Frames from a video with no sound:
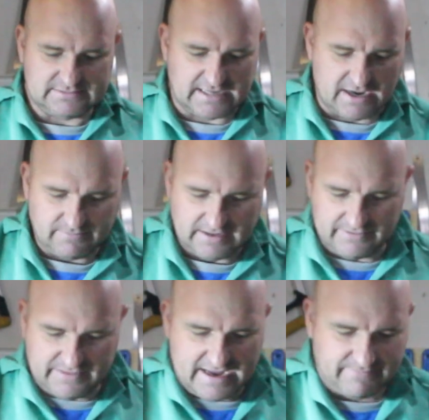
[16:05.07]
So,
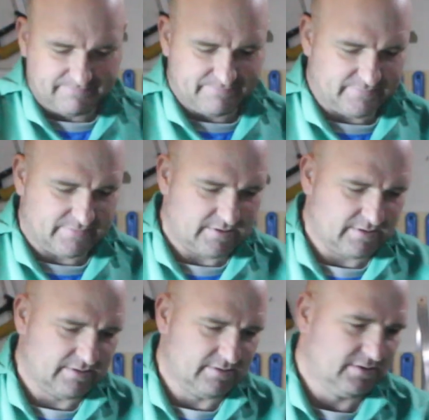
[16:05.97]
and then
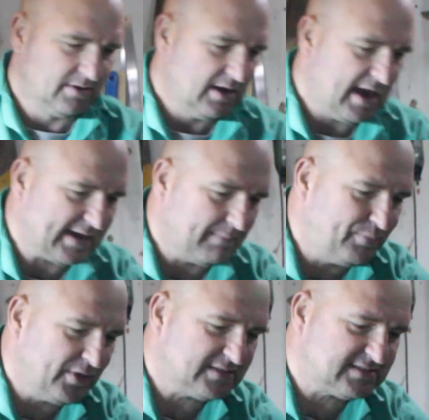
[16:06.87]
I can
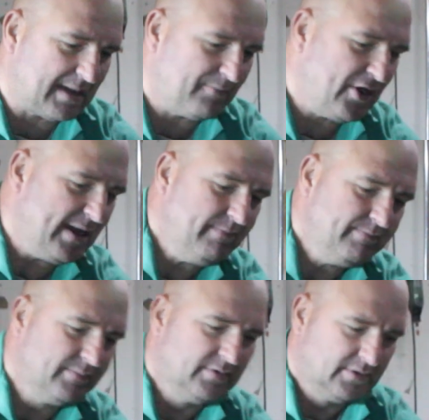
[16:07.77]
put it somewhere
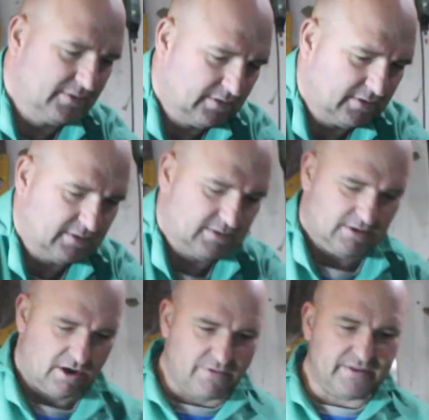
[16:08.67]

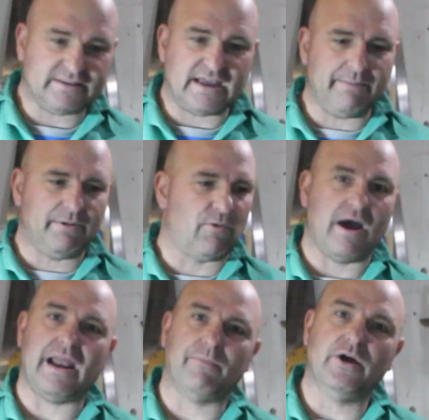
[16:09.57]
on the table
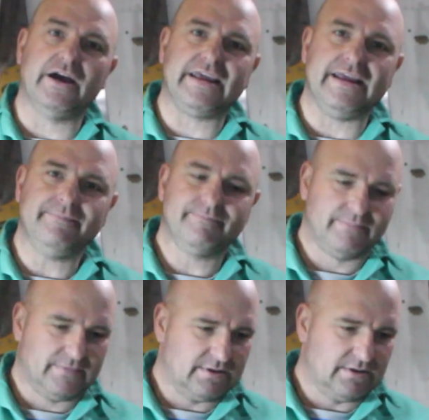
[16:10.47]
while I'm
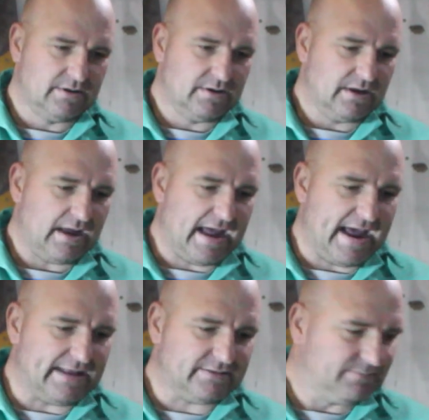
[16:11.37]
working,
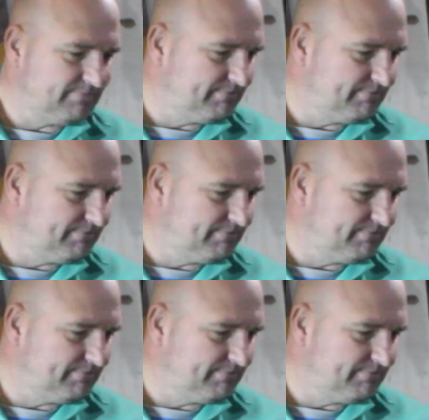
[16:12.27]
and